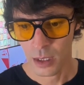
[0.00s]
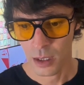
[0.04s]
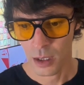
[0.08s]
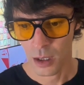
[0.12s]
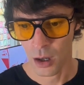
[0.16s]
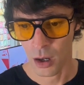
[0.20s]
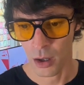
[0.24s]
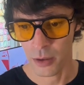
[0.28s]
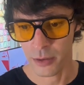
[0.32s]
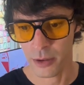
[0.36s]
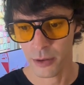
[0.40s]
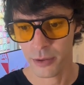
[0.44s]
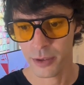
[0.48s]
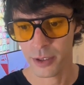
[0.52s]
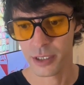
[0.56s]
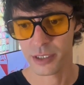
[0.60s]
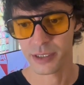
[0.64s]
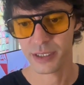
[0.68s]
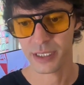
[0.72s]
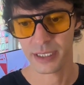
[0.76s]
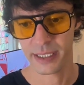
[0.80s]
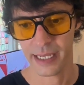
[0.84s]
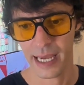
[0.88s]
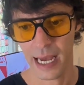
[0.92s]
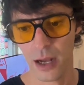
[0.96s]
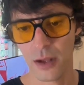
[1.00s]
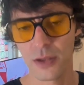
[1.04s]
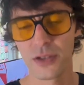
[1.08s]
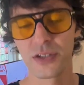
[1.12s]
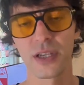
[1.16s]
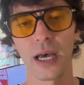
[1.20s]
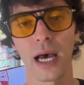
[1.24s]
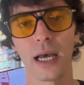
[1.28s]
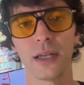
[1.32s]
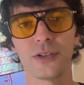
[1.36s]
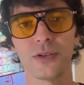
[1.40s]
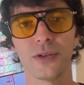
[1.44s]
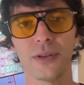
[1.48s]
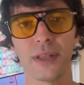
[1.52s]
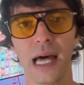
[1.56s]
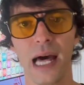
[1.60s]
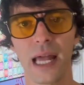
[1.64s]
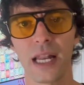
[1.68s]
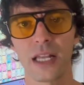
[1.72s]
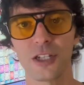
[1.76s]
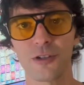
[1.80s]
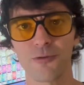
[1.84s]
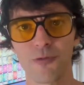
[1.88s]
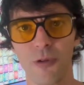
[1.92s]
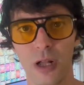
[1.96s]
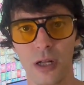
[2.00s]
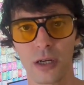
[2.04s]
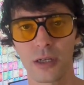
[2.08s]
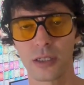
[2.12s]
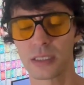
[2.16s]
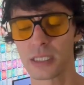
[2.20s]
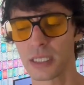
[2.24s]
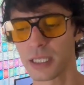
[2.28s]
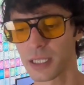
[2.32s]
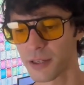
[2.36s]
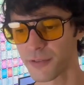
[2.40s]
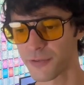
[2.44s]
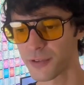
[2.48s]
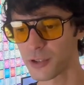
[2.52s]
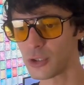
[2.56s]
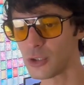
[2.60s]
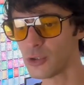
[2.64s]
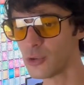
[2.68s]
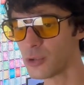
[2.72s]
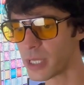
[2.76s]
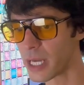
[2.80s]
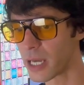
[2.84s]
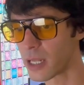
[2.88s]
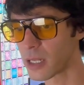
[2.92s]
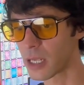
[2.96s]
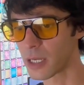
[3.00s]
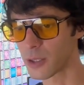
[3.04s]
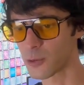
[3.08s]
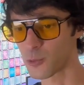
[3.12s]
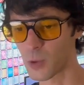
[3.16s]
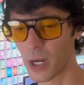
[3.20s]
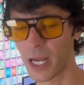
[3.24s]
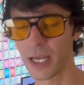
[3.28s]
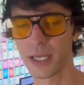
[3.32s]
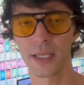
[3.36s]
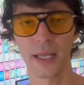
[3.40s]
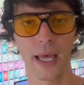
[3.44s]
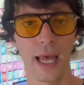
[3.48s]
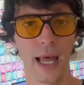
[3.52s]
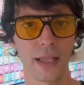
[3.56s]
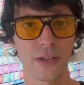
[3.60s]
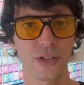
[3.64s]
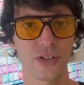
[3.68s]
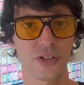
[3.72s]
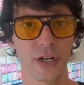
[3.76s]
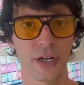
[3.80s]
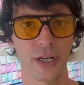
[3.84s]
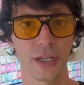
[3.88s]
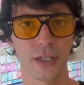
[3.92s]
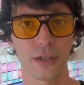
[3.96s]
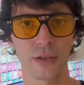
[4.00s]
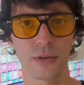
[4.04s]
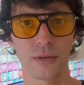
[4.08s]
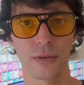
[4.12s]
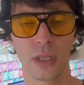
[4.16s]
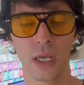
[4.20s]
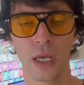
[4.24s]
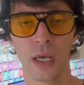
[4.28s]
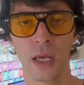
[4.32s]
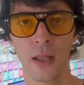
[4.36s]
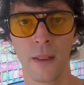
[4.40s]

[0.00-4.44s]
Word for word: Although there is a downside to that as well, because like if you do get like red cancer and you,